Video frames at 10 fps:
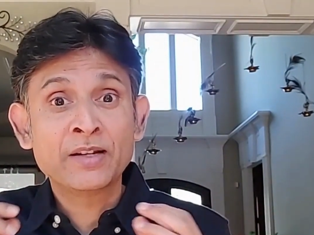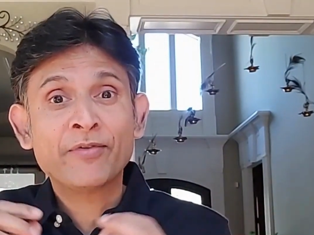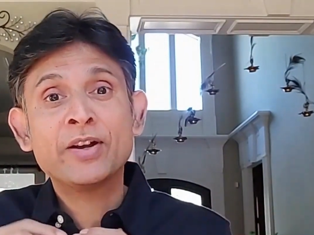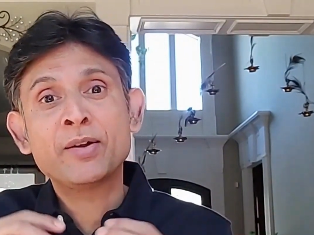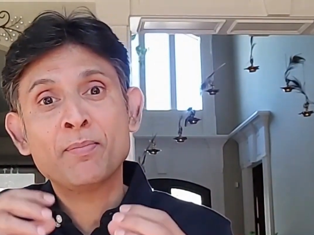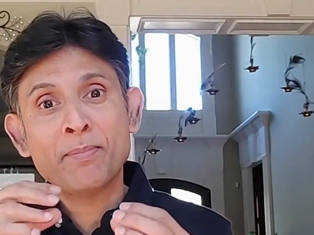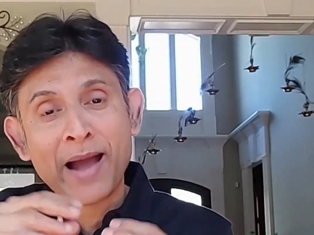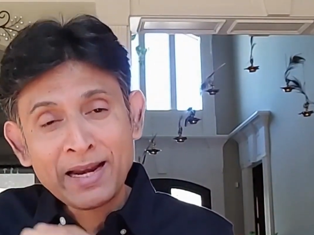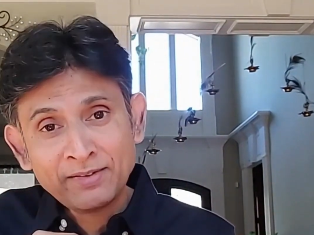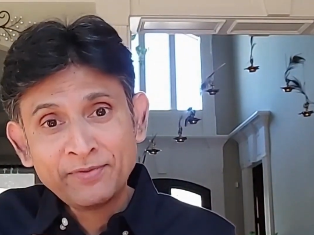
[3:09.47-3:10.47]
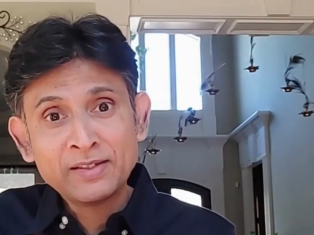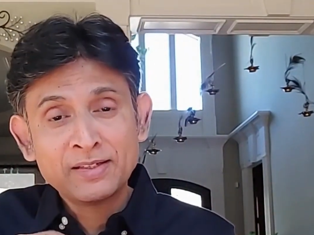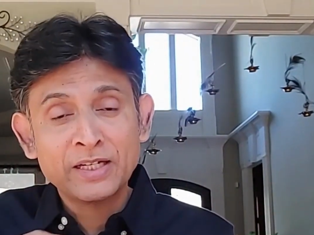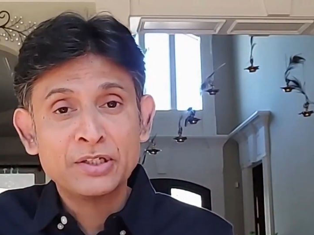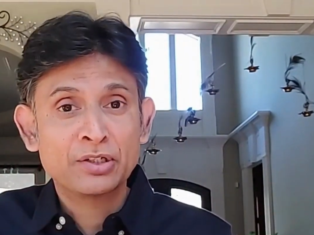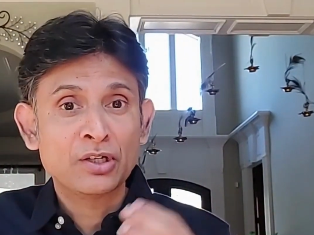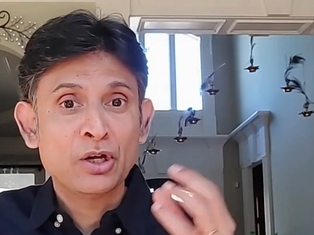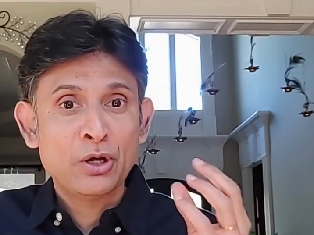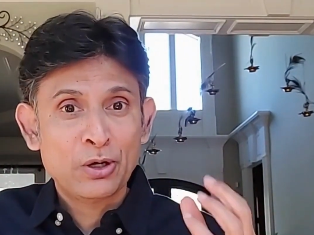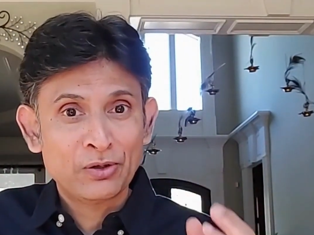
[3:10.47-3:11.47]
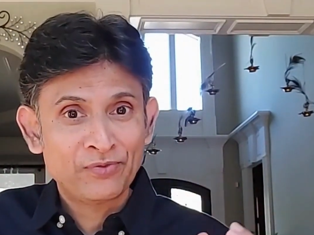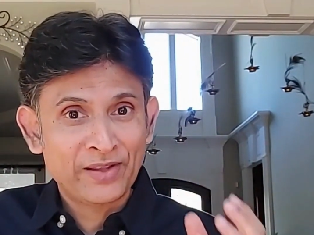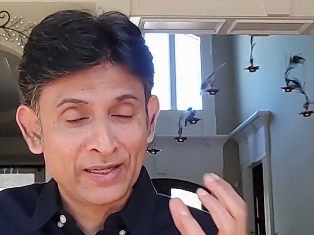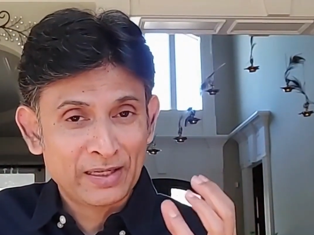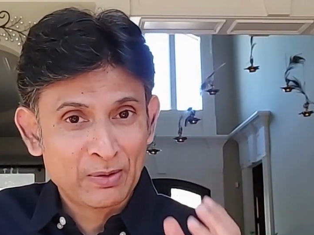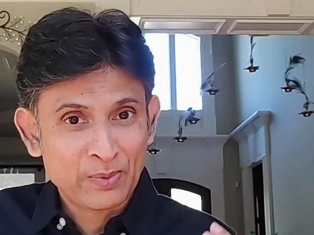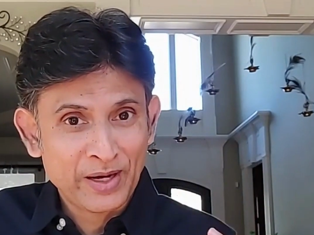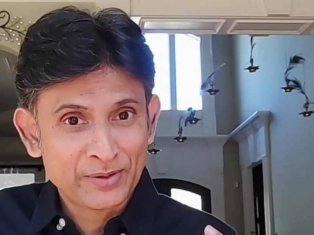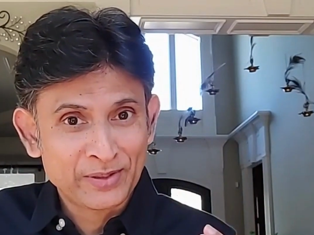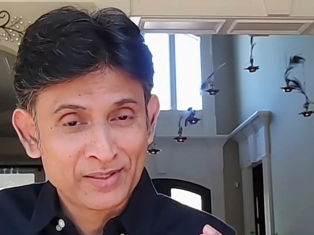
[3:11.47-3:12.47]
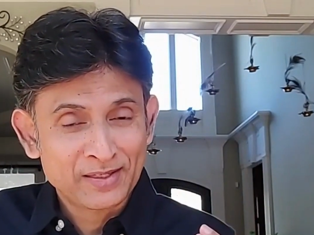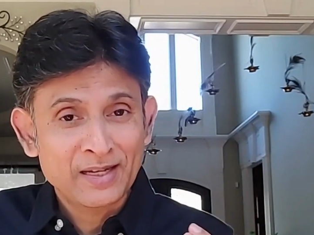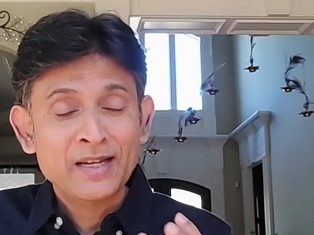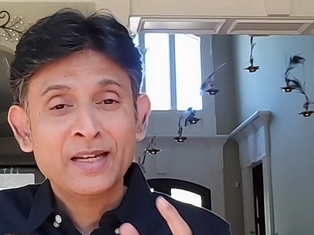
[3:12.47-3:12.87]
different manifestation of that awareness.